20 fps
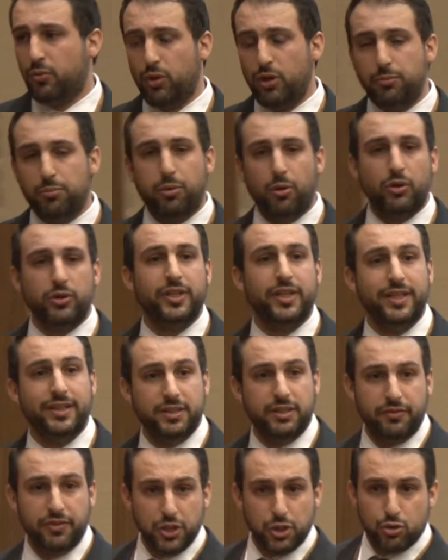They will report
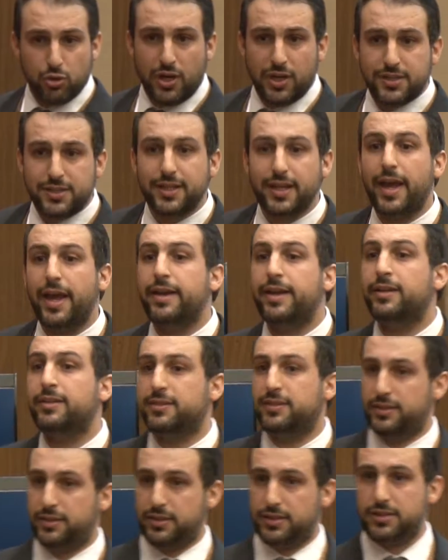individuals and
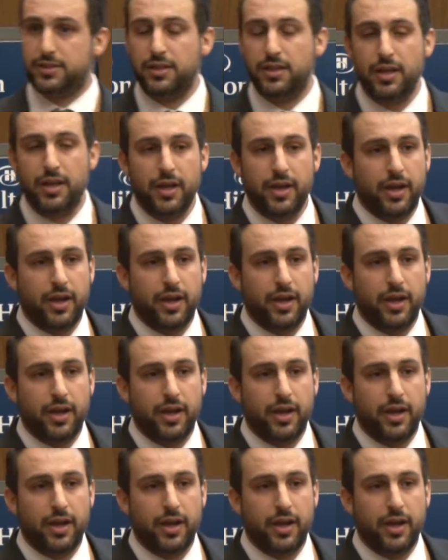entities.